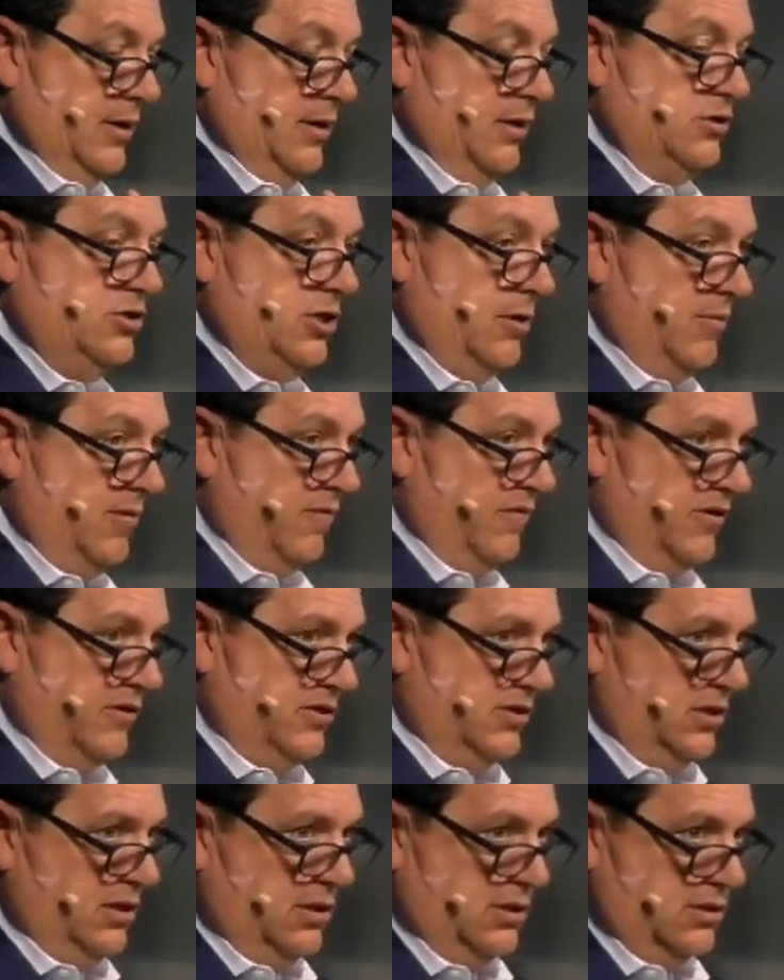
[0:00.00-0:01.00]
Now, some of us
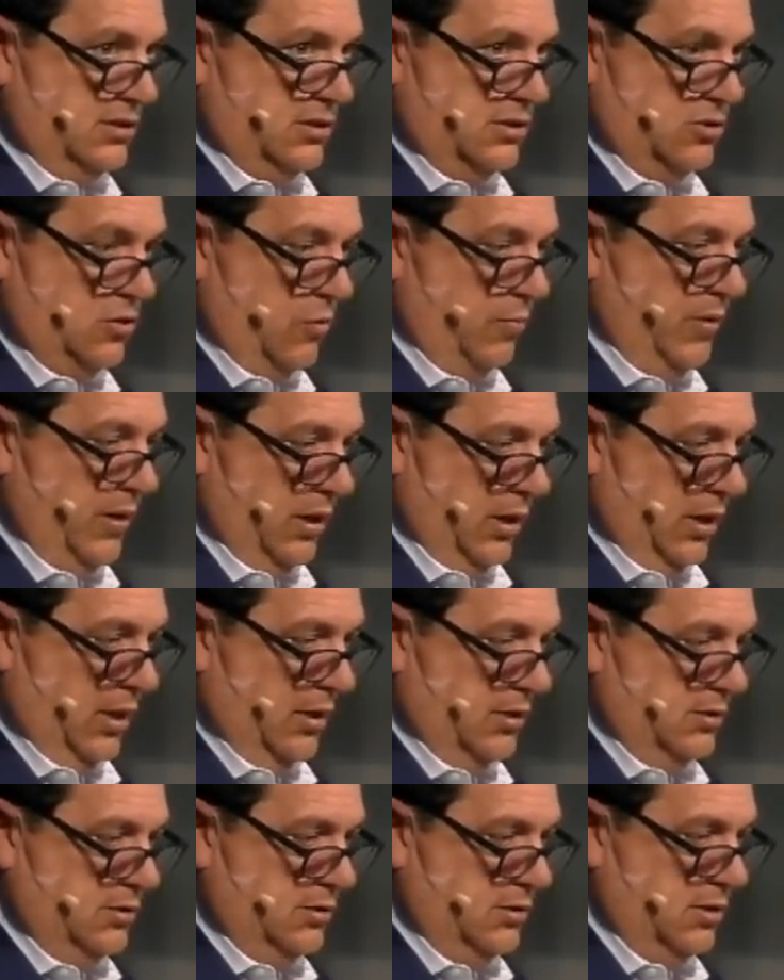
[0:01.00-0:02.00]
see this as
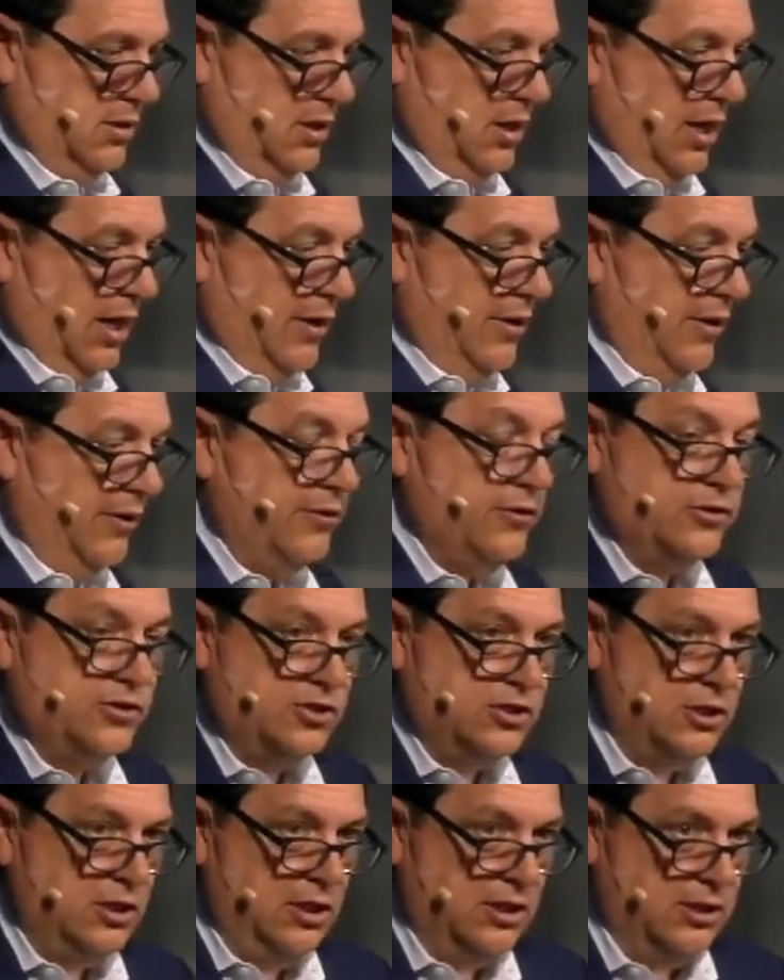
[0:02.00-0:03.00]
obedience, and others
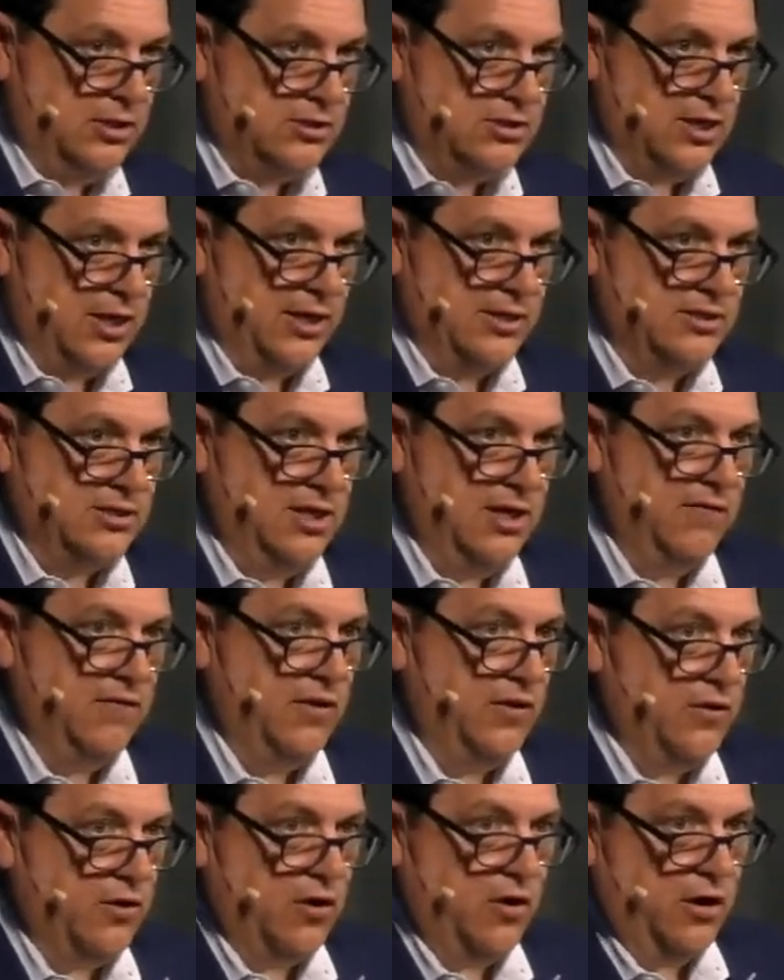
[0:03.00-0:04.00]
see this as
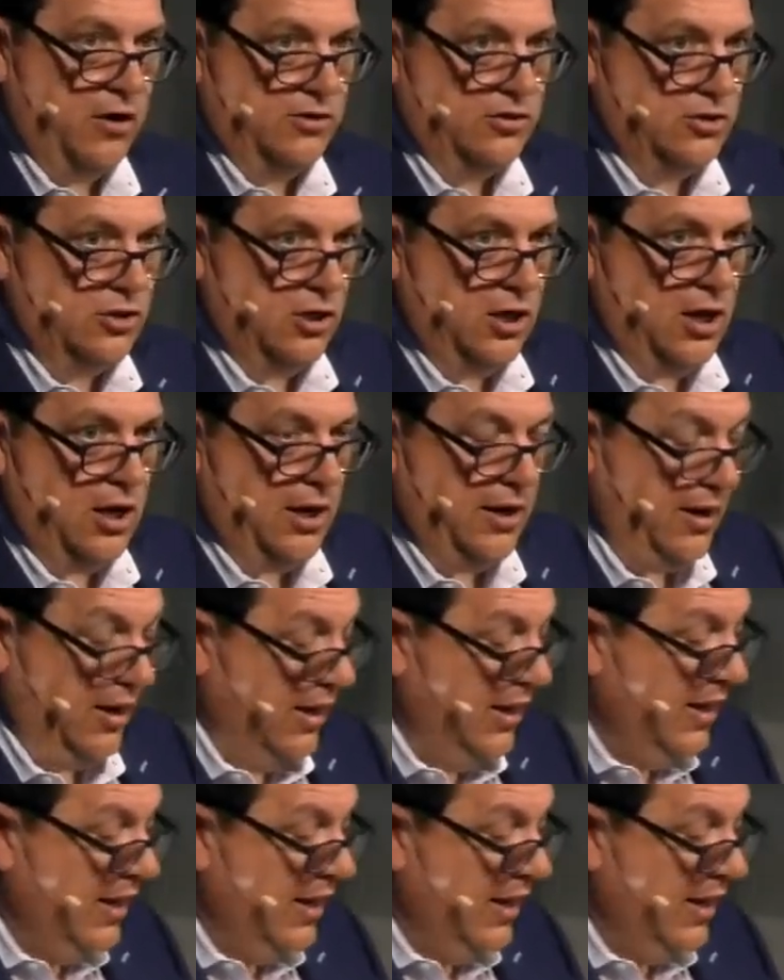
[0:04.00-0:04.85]
giving their hearts to God.